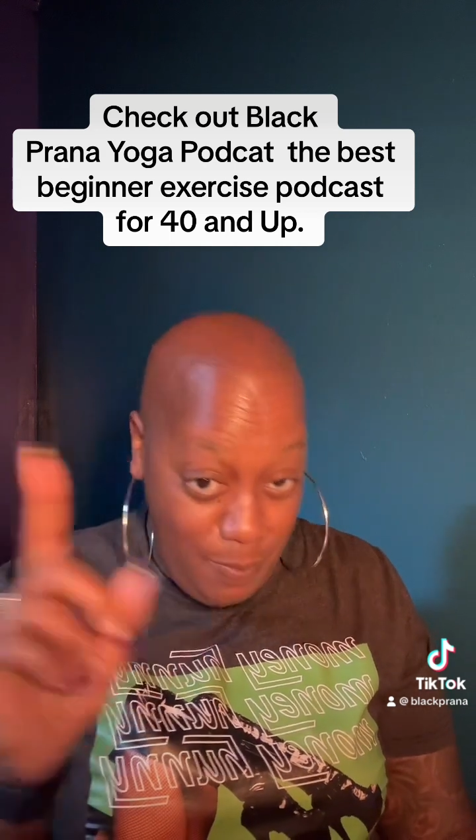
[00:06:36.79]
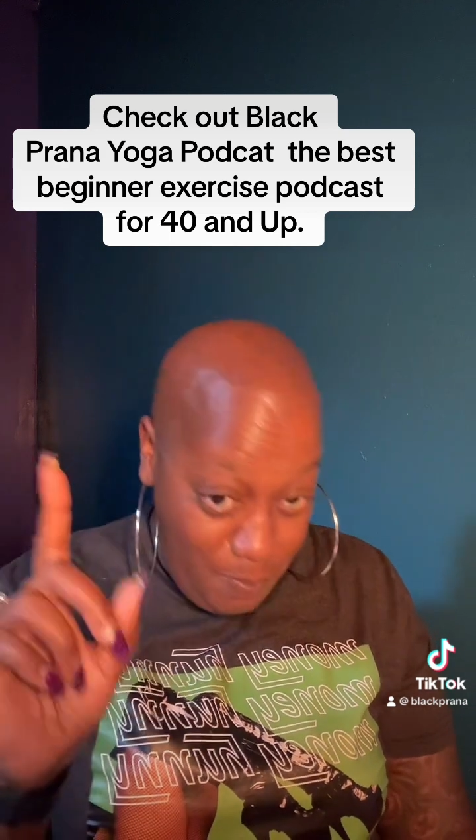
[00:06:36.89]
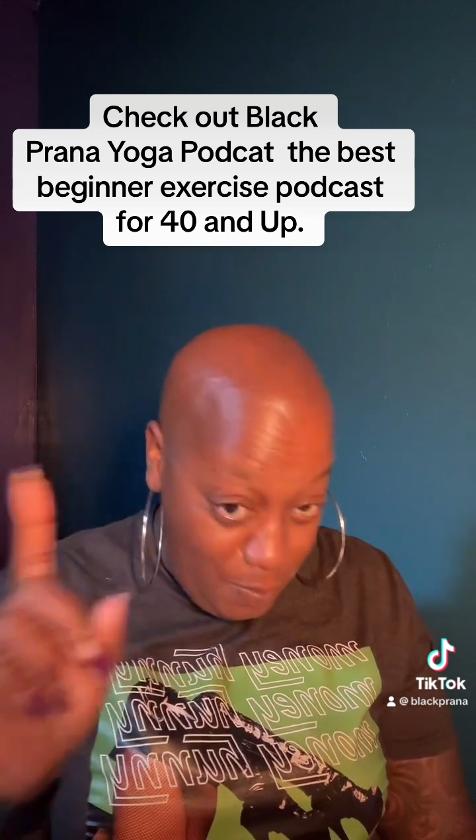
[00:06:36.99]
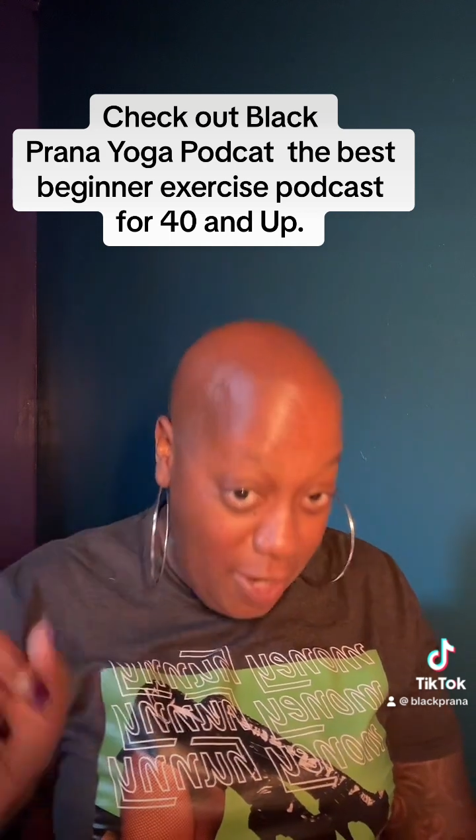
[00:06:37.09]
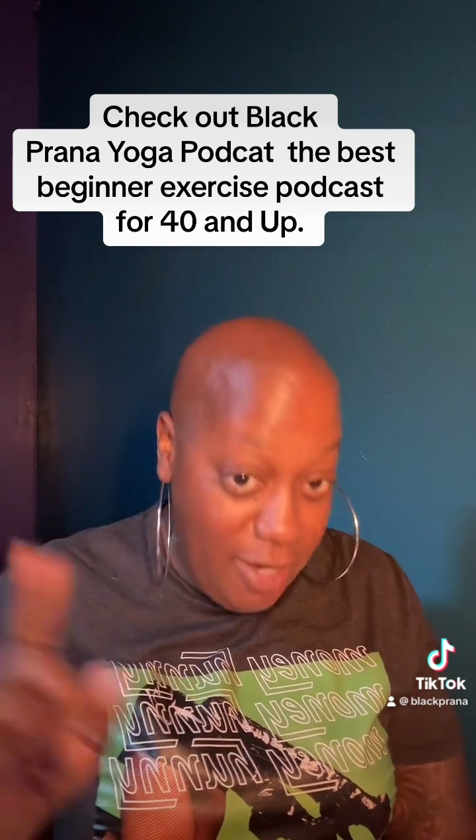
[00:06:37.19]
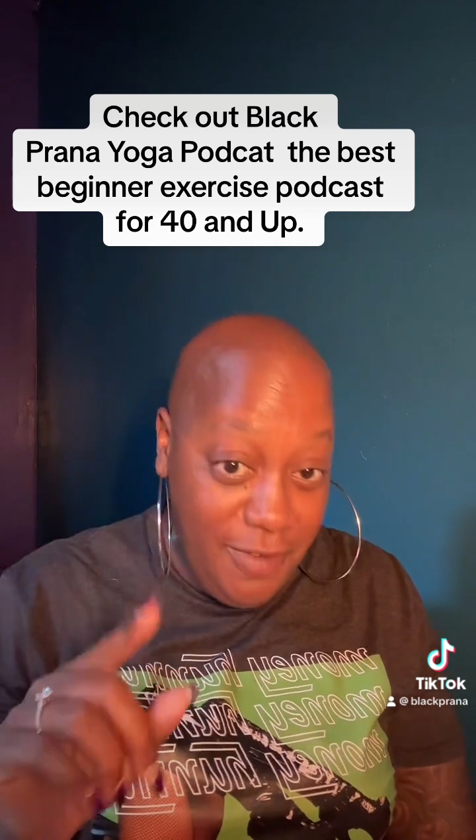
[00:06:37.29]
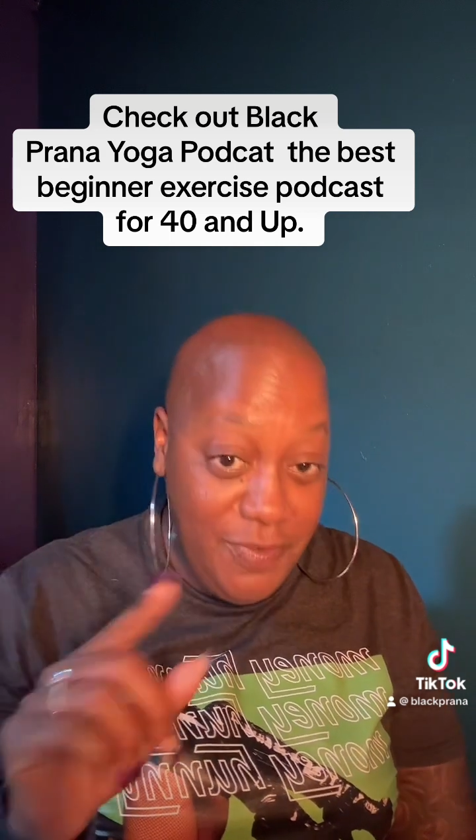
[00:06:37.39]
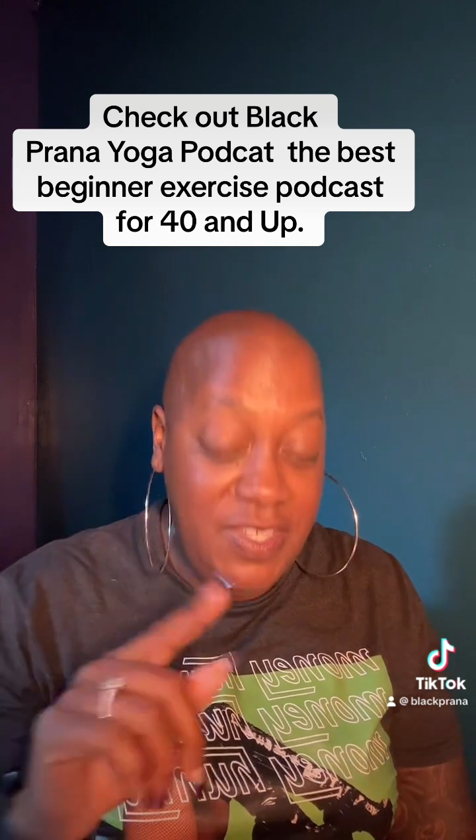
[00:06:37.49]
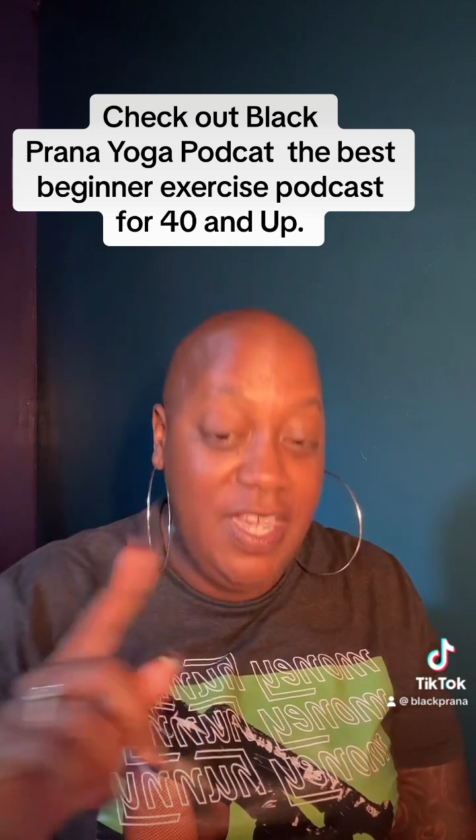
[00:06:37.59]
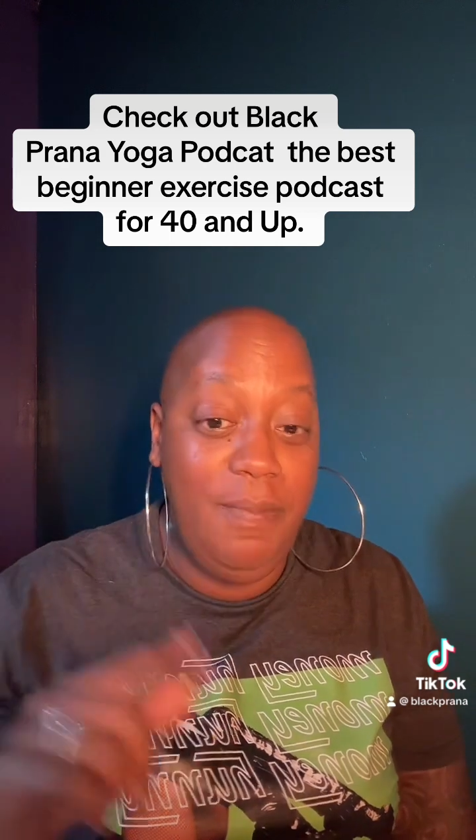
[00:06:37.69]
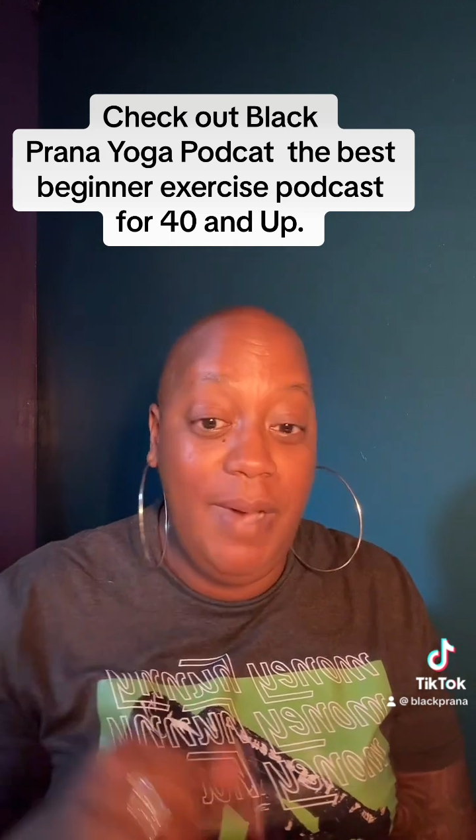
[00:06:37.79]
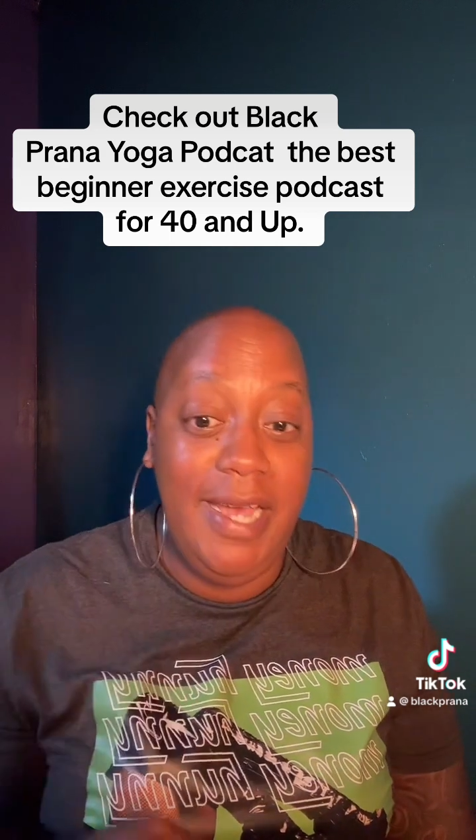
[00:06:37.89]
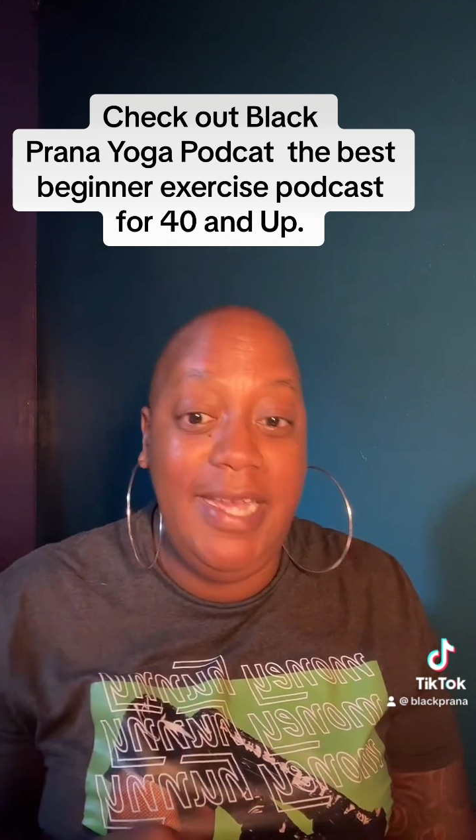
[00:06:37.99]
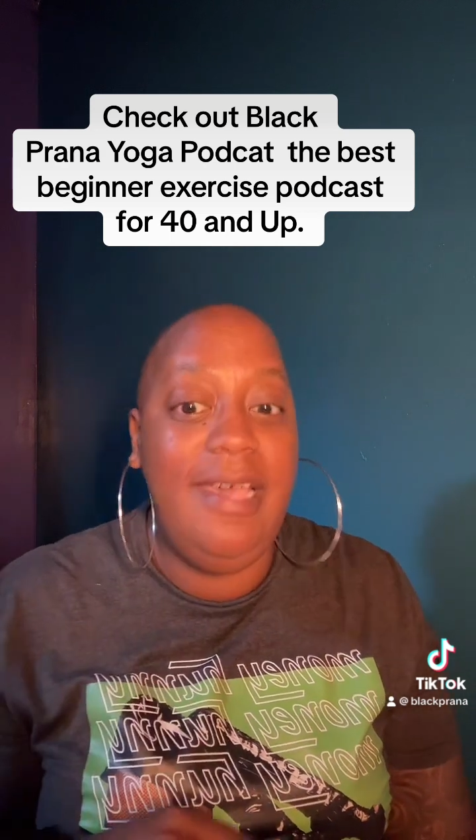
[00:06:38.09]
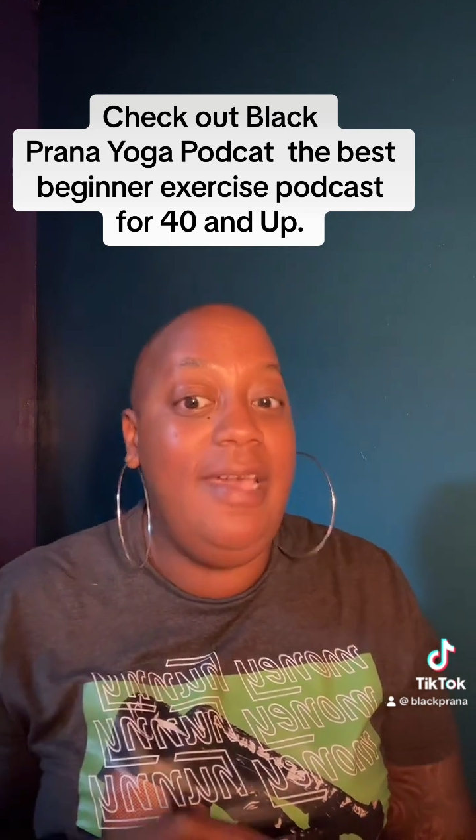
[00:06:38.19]
a part of said
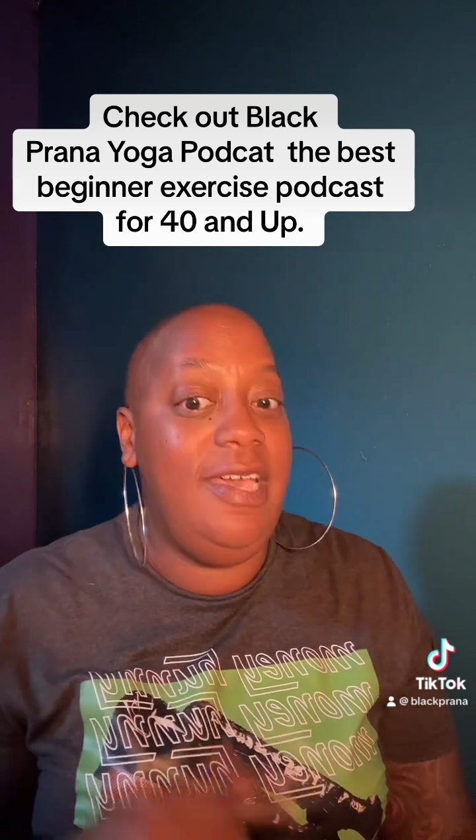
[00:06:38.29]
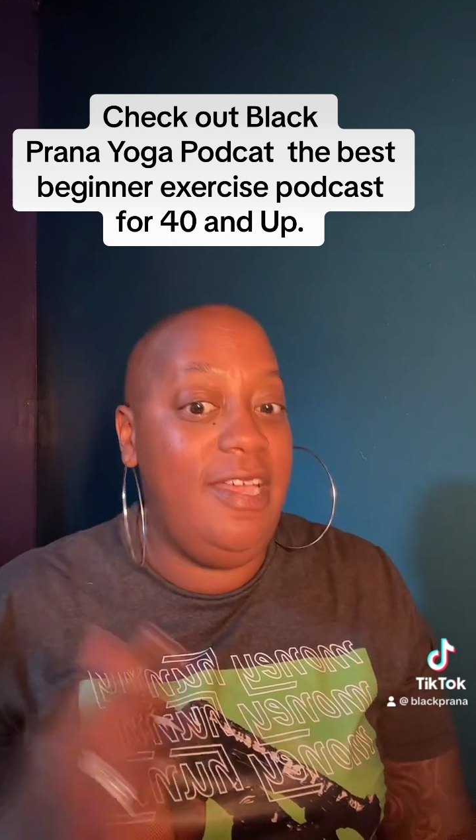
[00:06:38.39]
body.